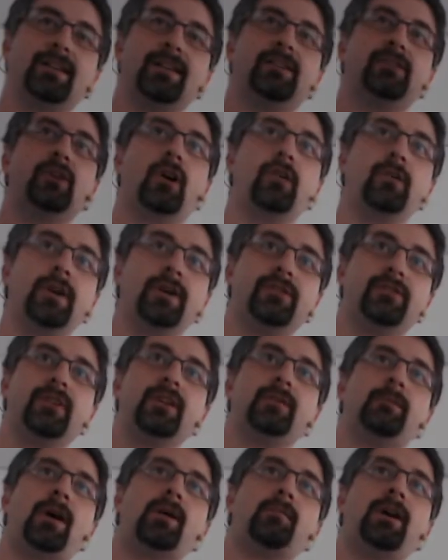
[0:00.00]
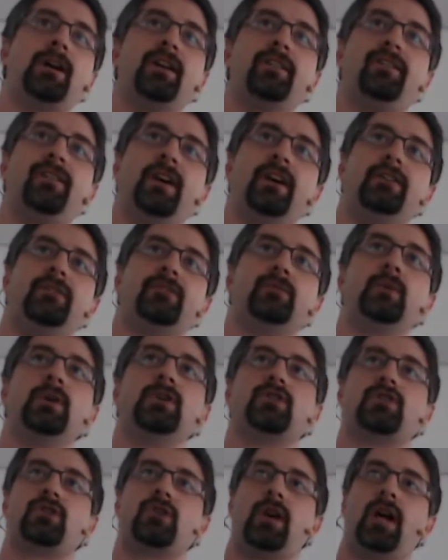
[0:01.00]
the service in my manifest,
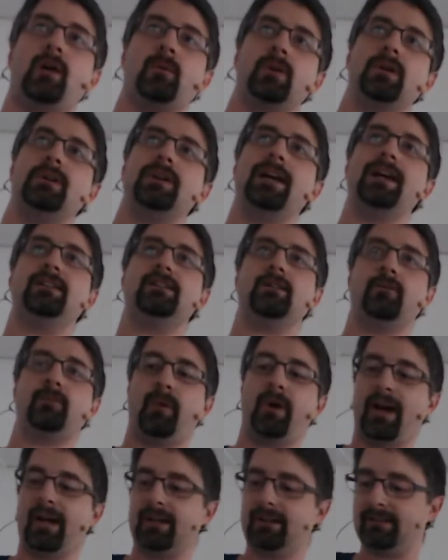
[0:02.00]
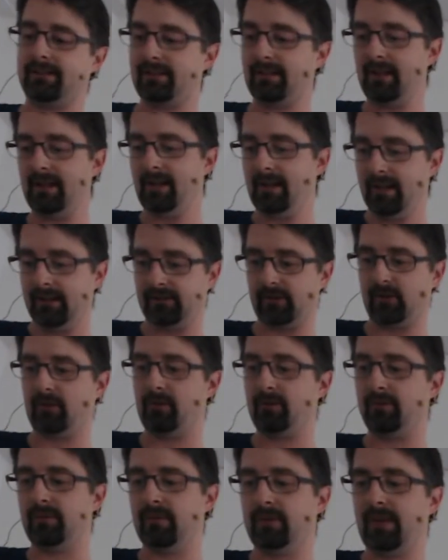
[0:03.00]
which I will later bind.
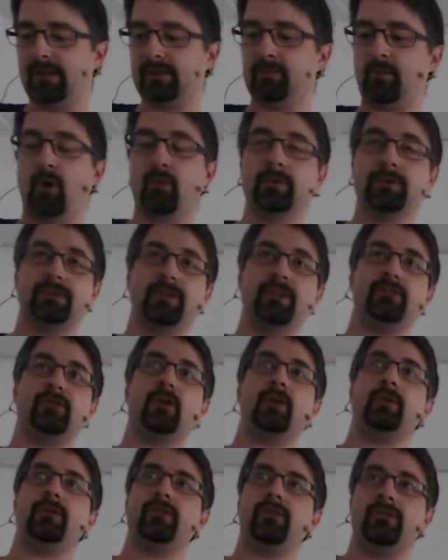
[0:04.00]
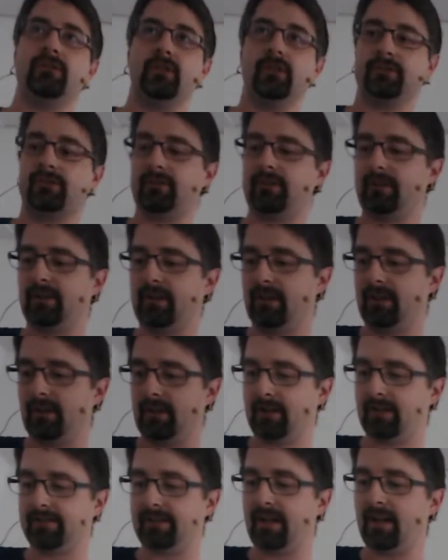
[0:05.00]
So at the moment this service is not
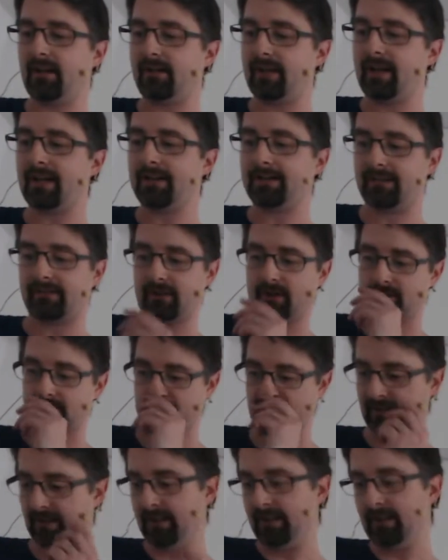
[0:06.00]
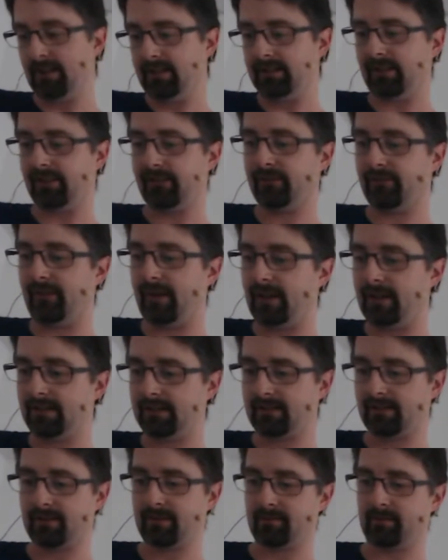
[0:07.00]
there yet, so this
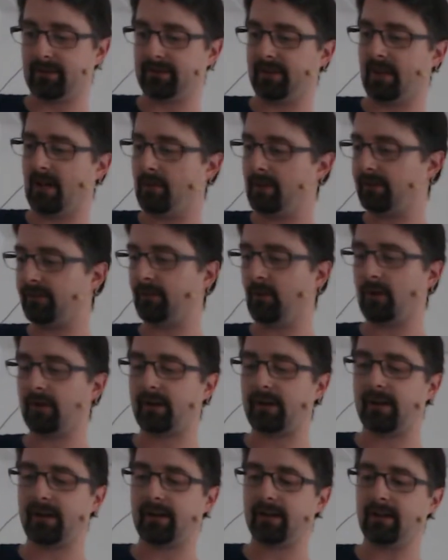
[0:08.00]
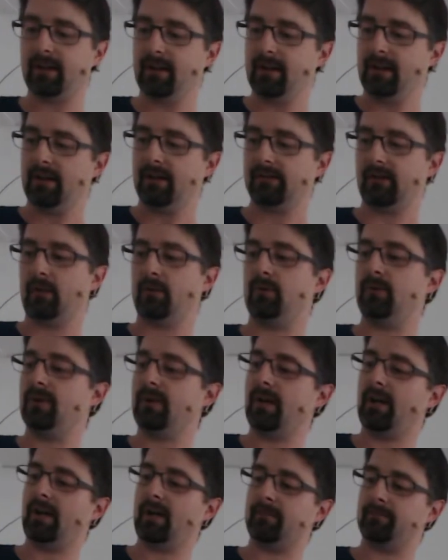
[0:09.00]
failed, but now it's working. So
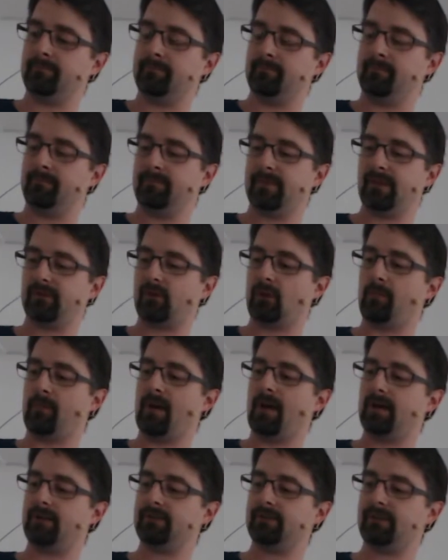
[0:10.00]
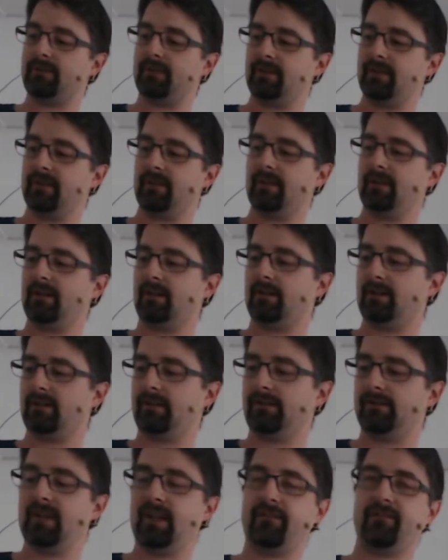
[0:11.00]
this command,
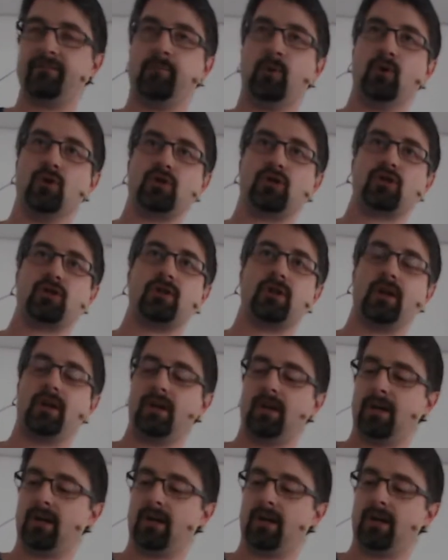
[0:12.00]
cf push,